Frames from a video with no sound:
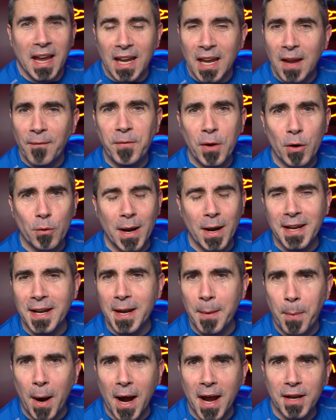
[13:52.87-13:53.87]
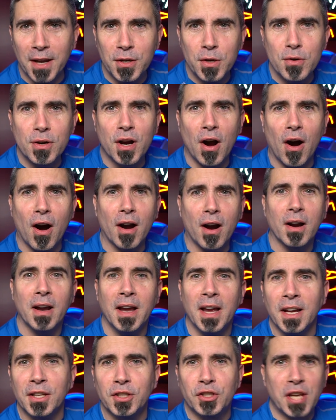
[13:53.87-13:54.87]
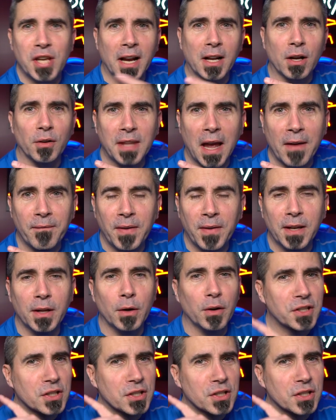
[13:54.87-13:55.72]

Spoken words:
If you're ready to buy a new car, check out that video.